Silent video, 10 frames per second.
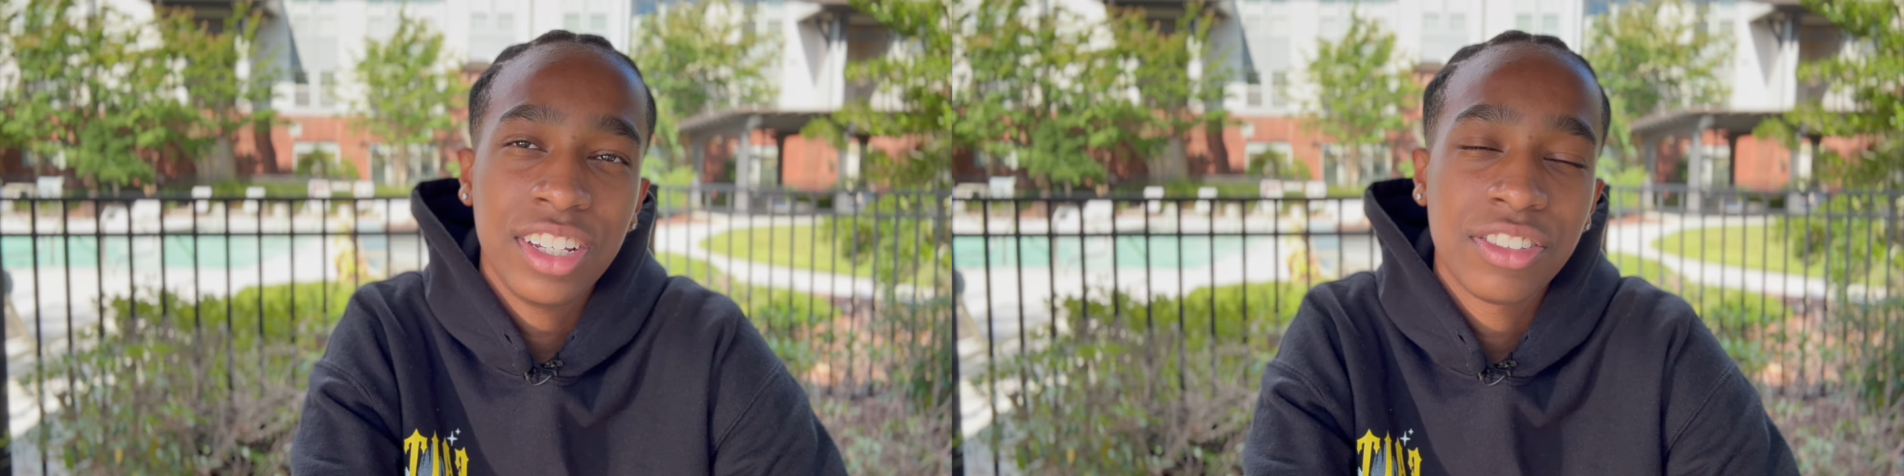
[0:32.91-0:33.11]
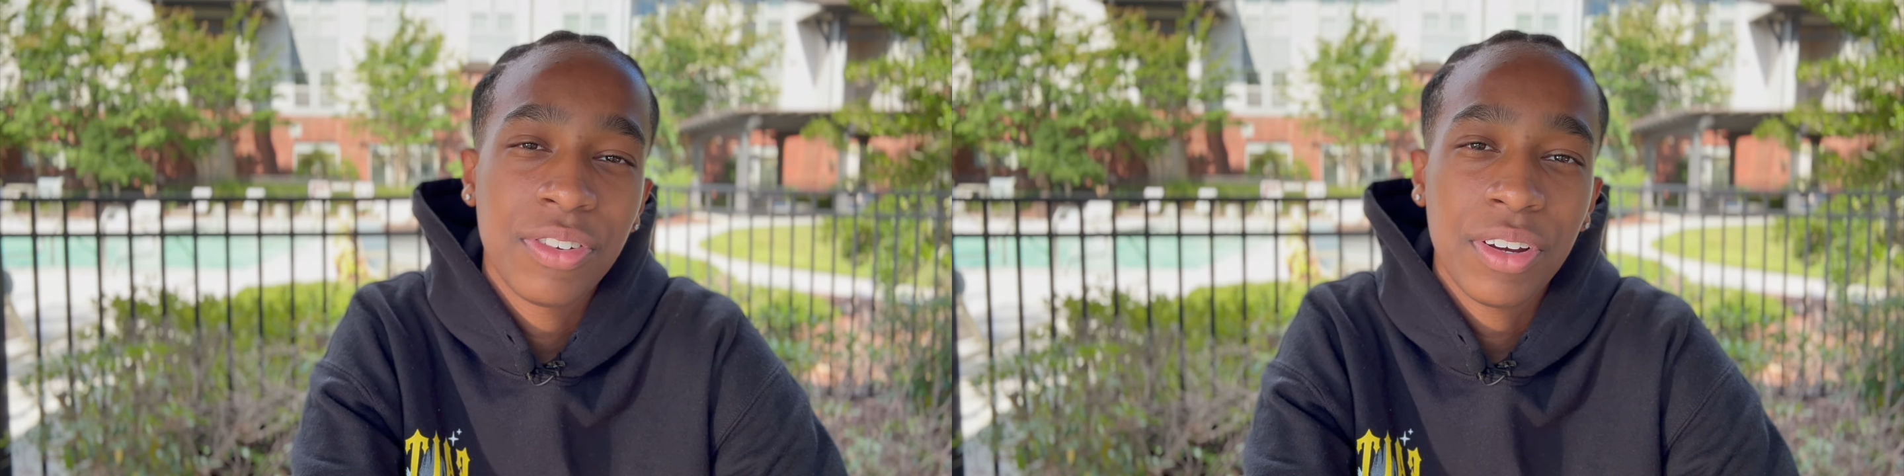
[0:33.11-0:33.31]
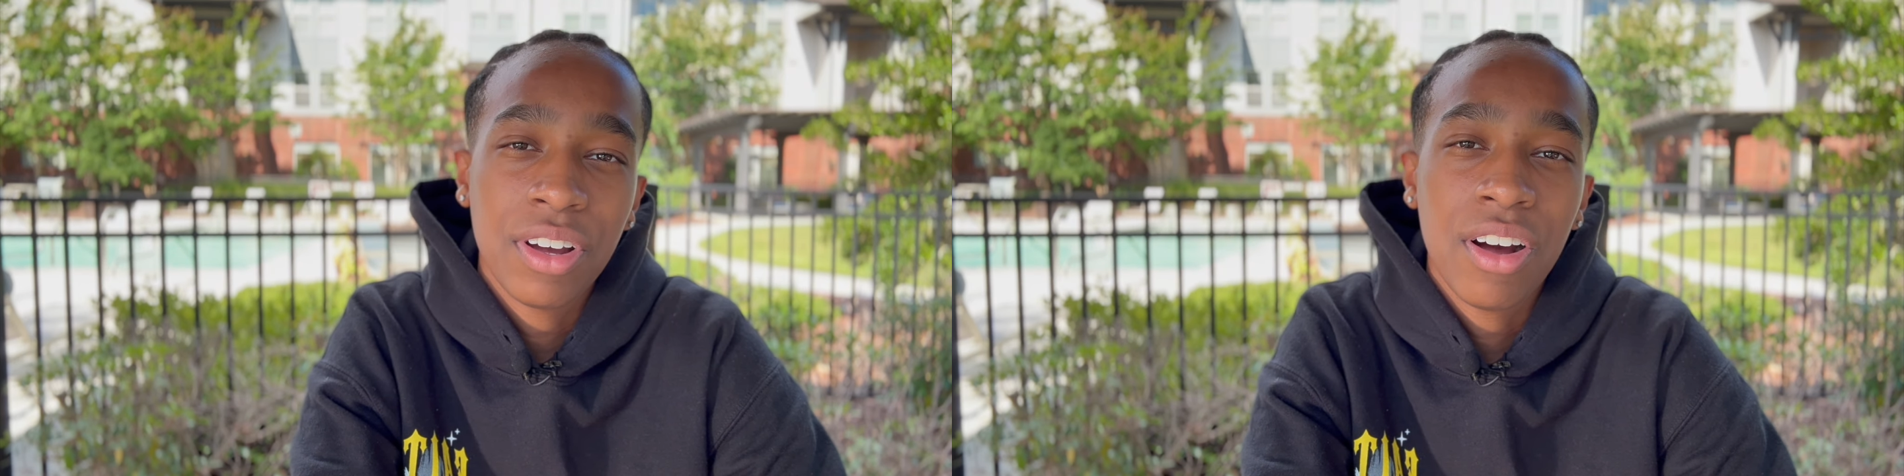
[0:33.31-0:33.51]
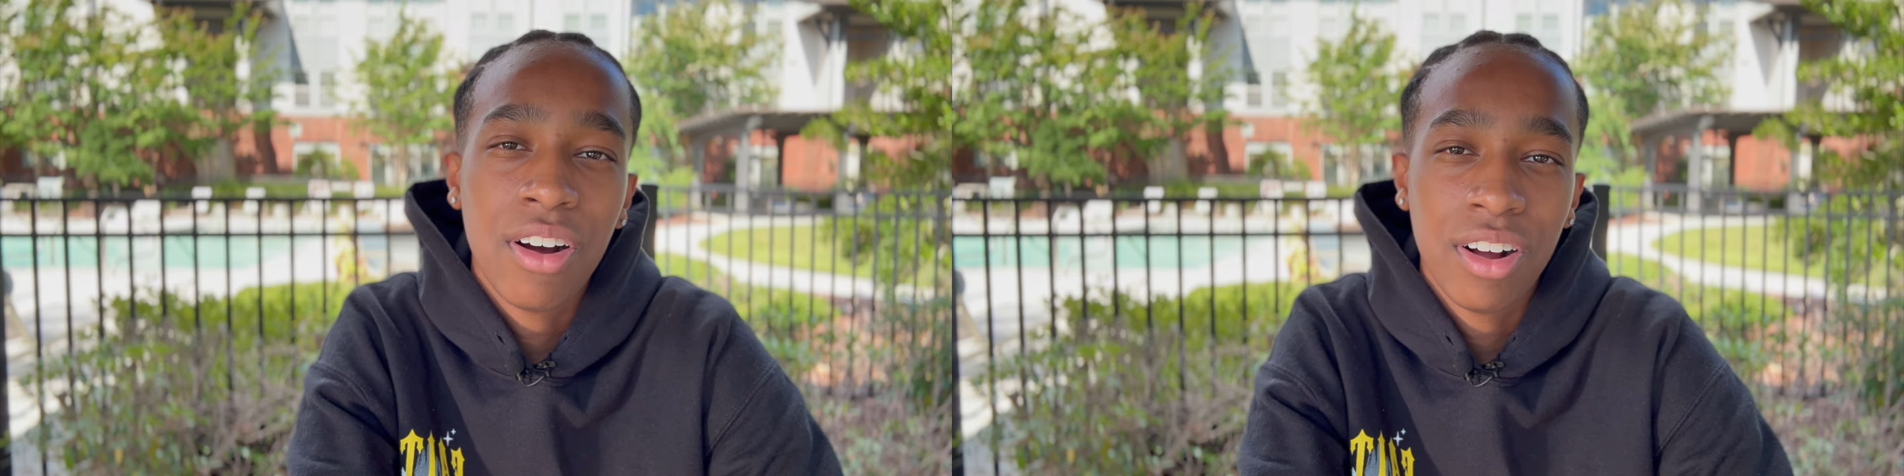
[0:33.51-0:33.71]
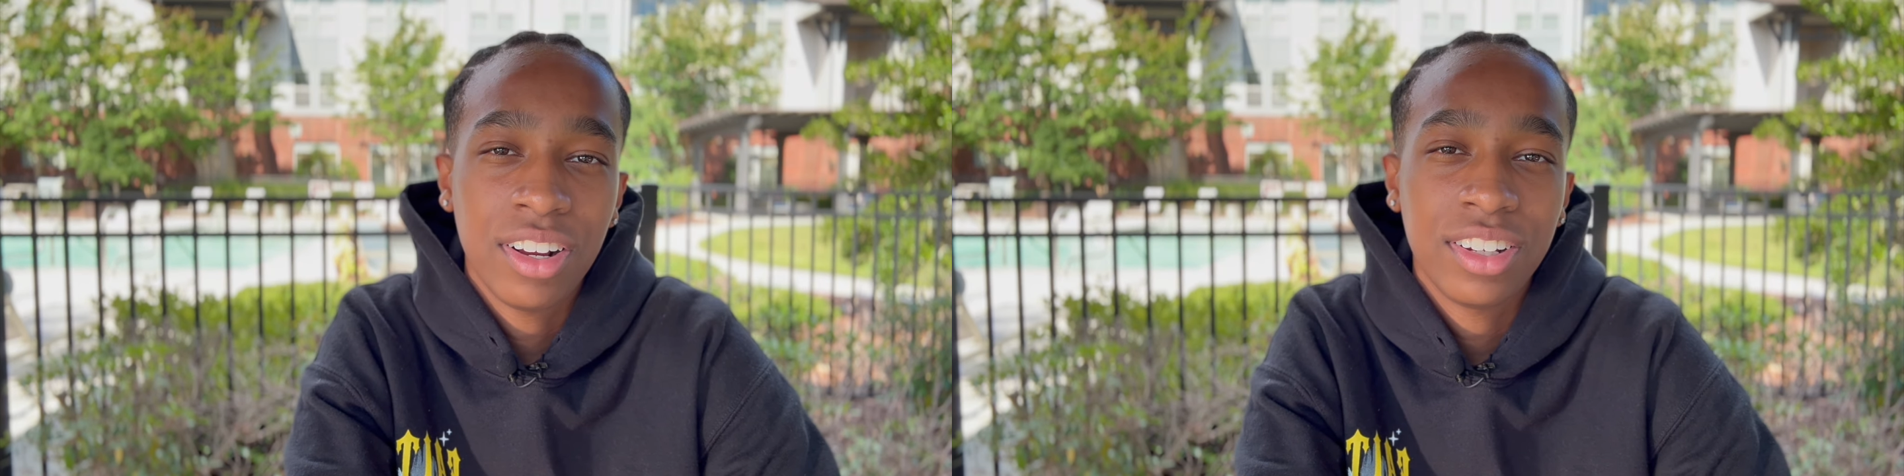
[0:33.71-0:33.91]
is very
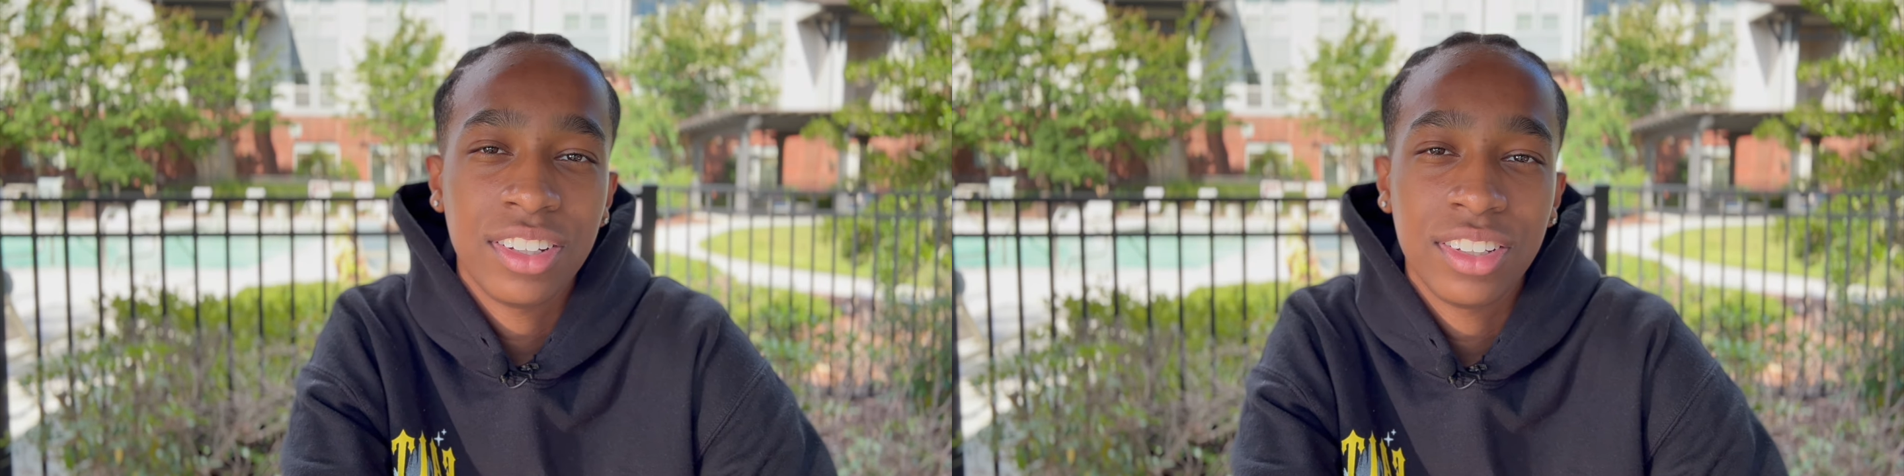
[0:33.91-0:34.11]
hard.